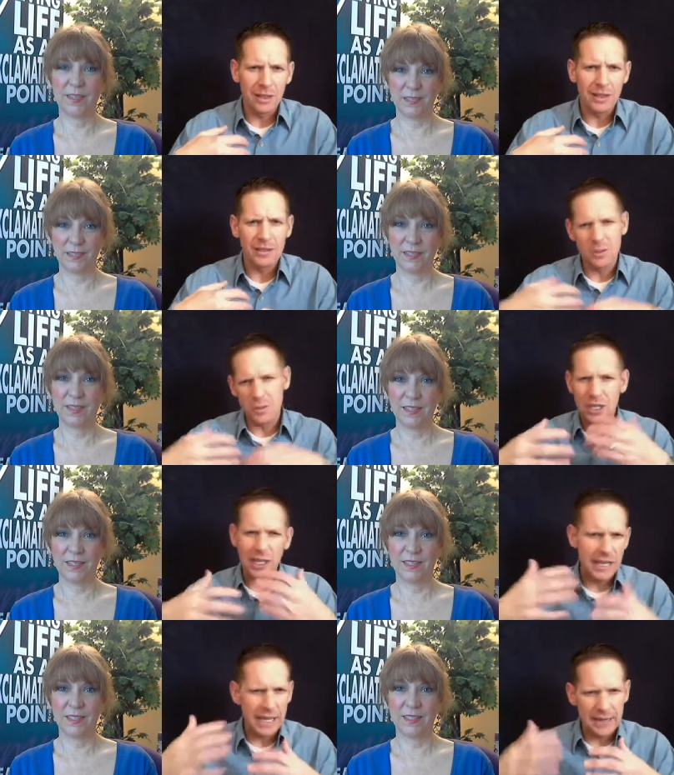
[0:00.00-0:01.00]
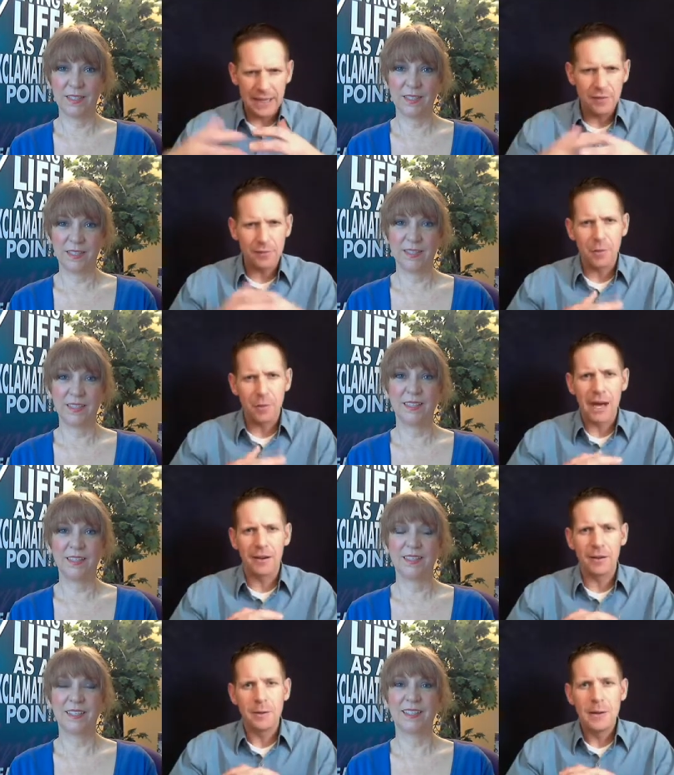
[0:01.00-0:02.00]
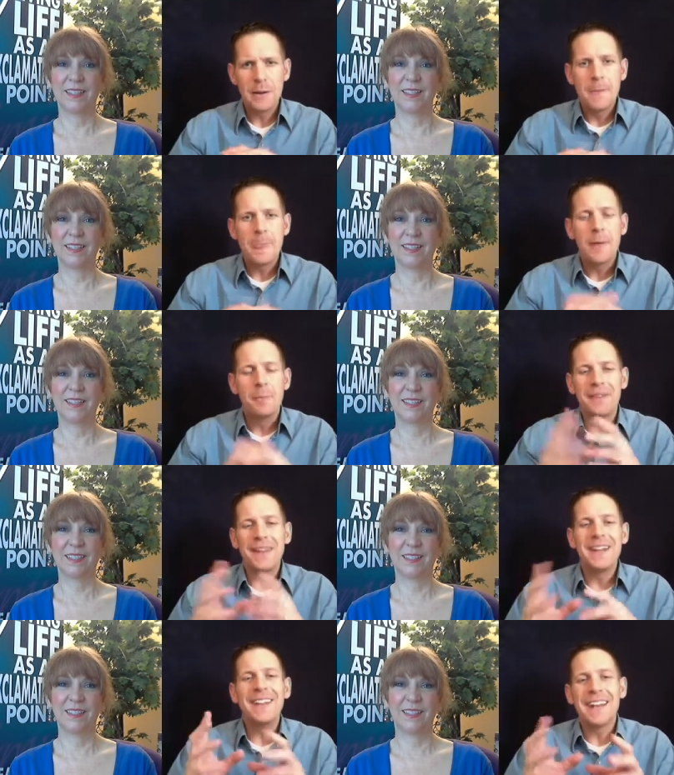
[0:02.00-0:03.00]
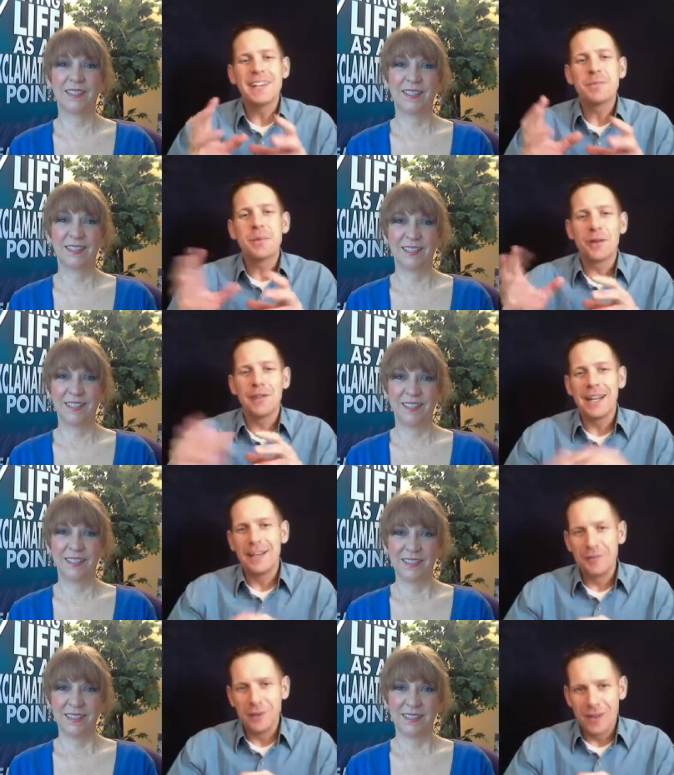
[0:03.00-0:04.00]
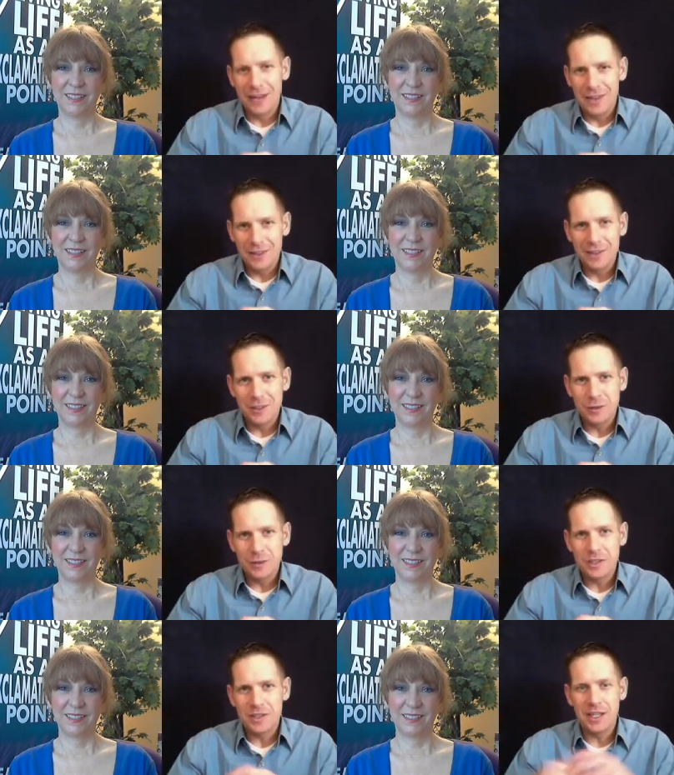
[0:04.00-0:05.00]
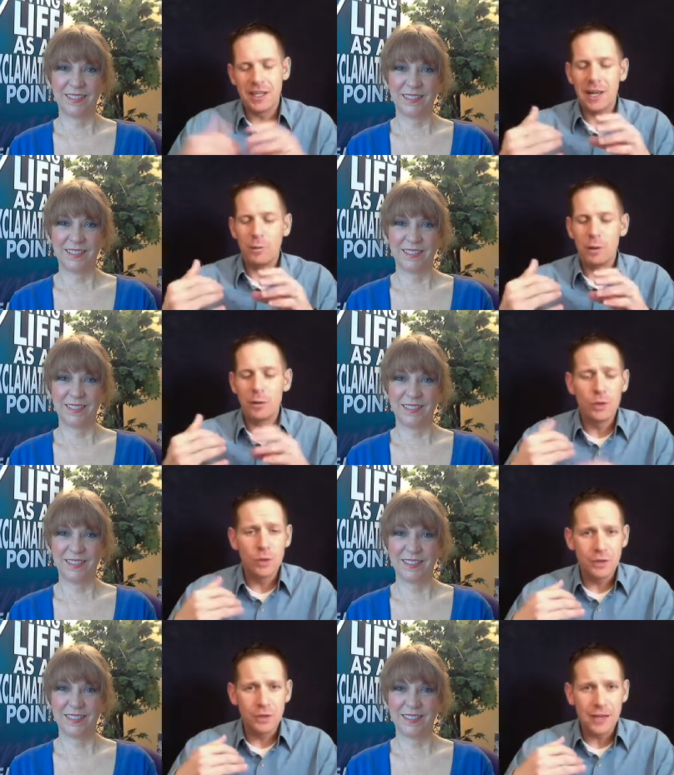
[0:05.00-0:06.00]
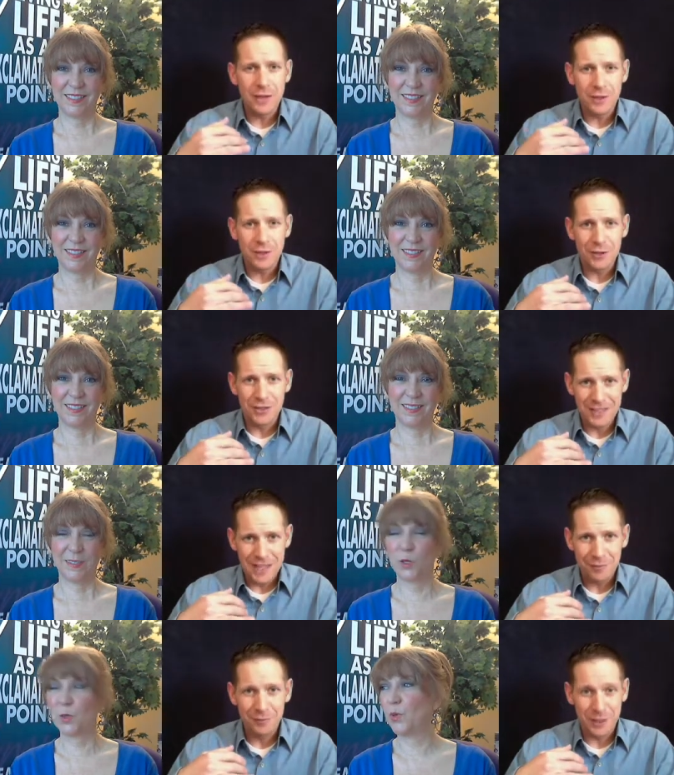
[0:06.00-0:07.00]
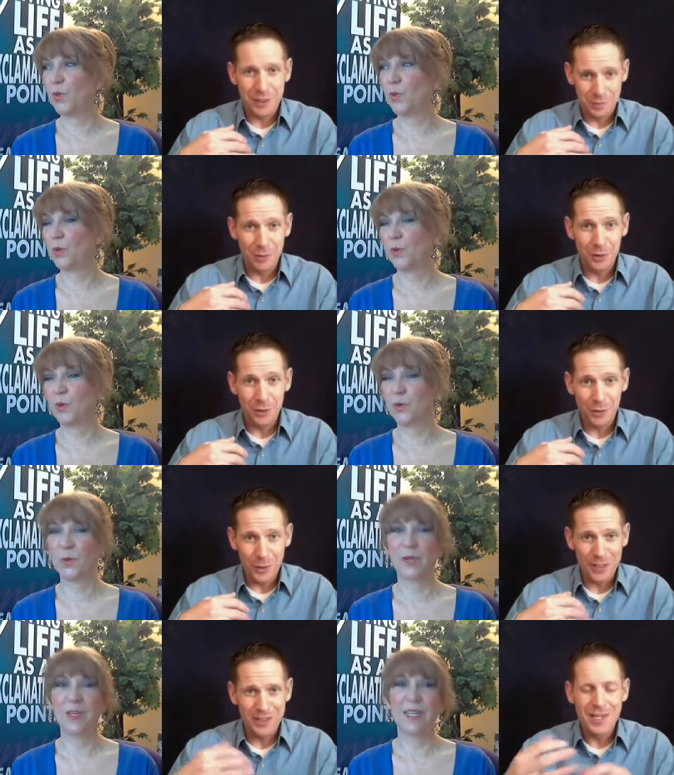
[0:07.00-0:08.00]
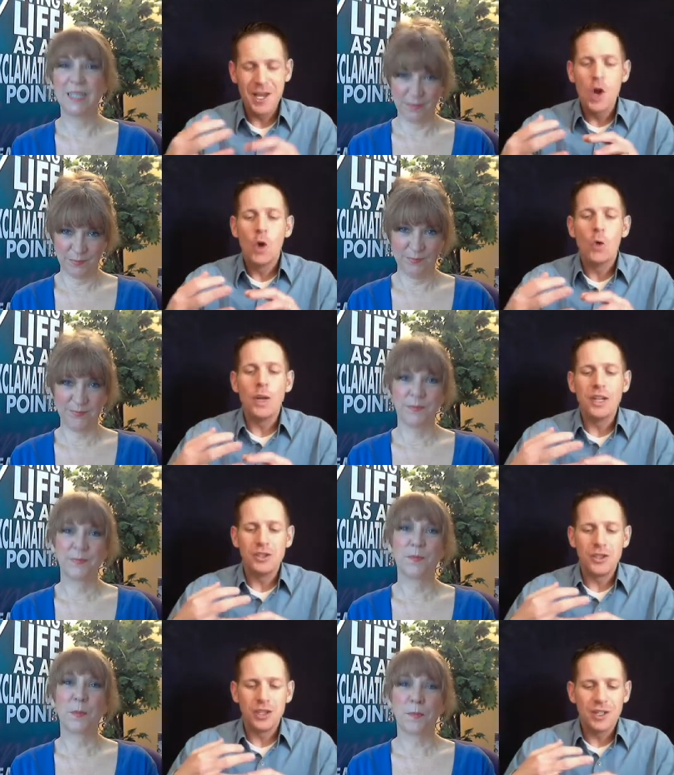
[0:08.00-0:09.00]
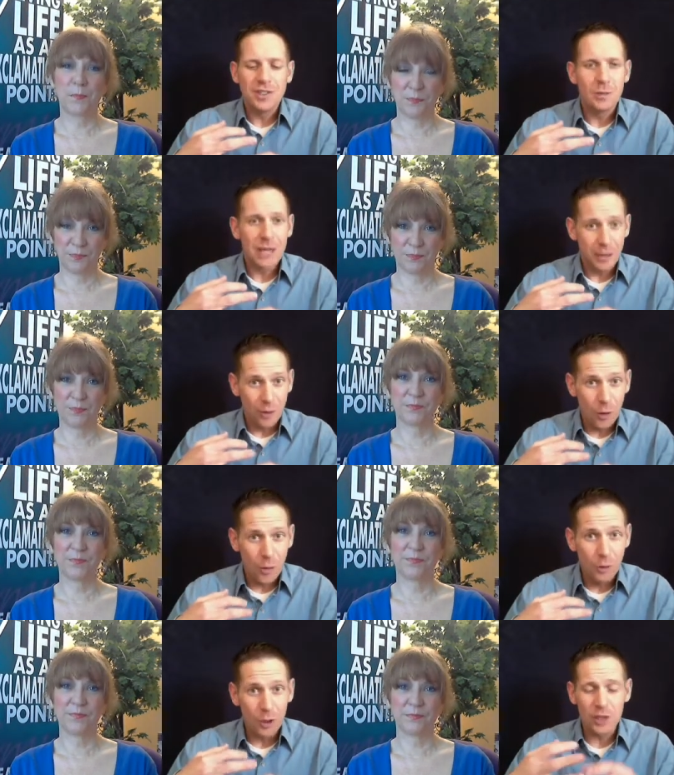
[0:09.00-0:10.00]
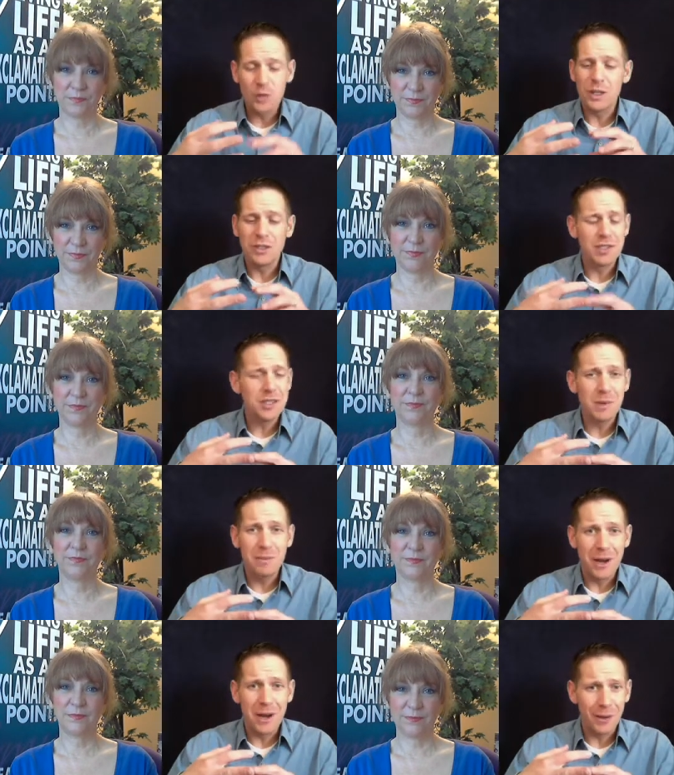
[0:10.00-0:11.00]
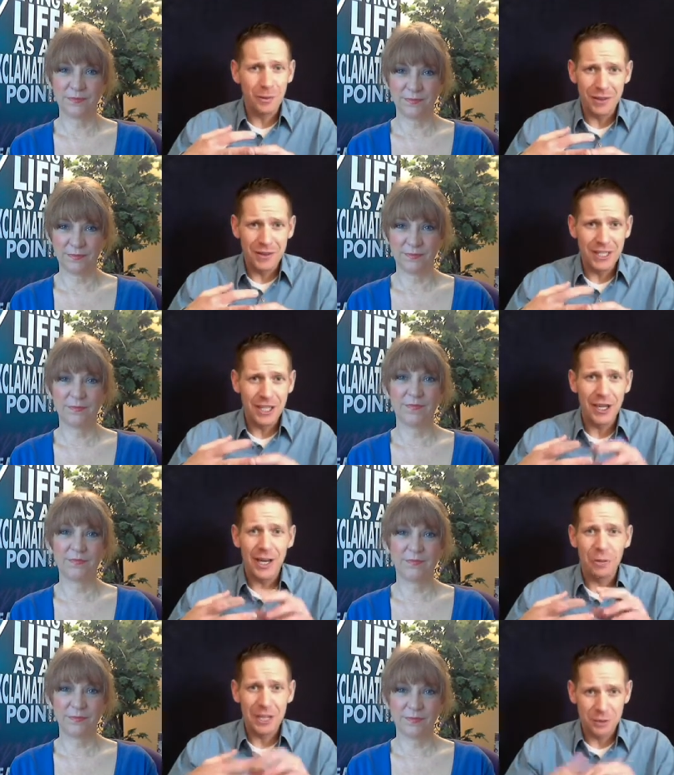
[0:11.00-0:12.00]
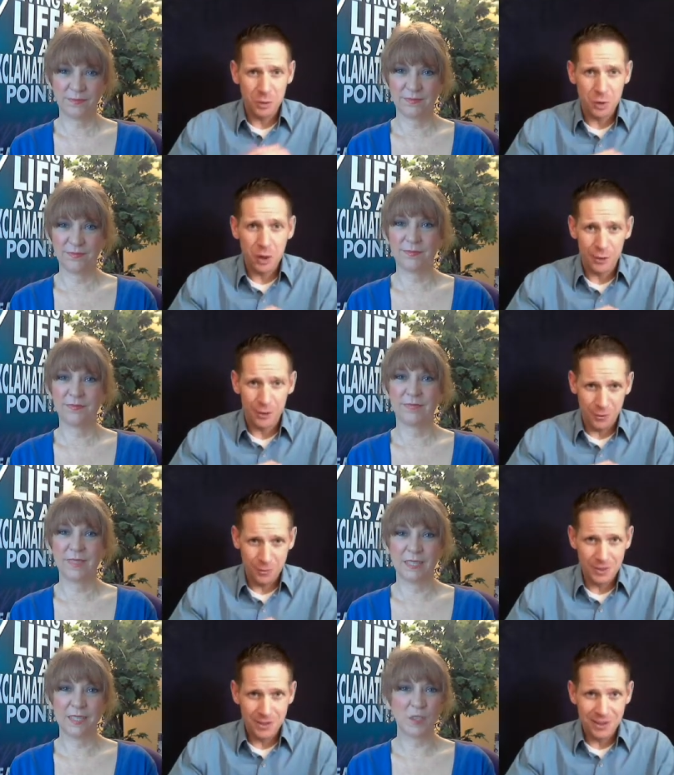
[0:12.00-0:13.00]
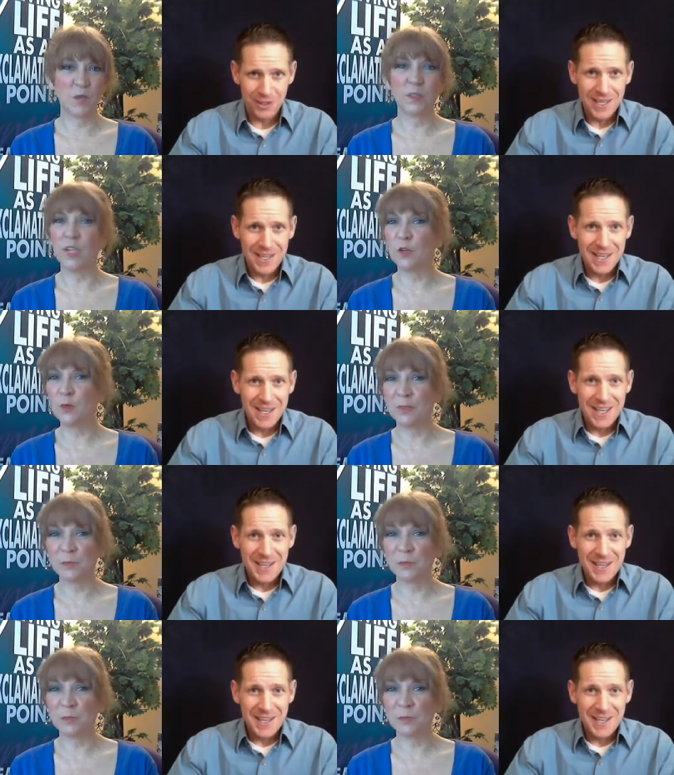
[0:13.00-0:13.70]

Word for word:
Speaker 1: and so she kind of had that to fall back on but then in the next part of that interview that I listened to, she said, and we were $200,000 in debt because we're both lawyers. We had just, we had a home mortgage. We had just been married within the year and we had two car loans.
Speaker 2: Student loans,